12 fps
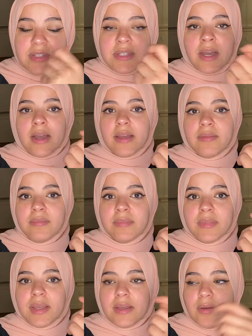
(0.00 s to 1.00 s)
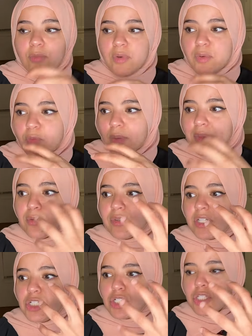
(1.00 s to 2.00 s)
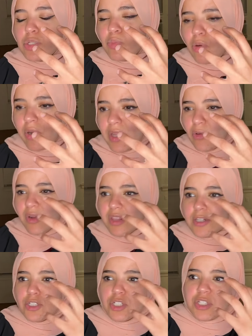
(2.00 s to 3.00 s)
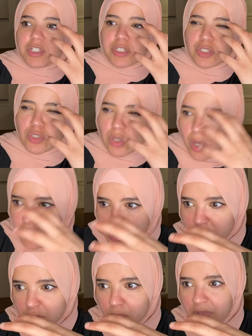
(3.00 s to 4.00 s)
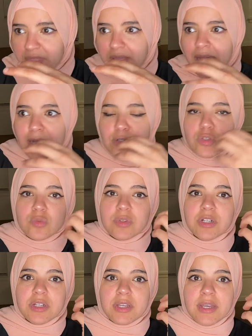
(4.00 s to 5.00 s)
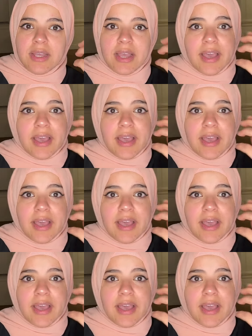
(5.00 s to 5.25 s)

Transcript: of the time, when women reach this point where they're just exhausted with the housework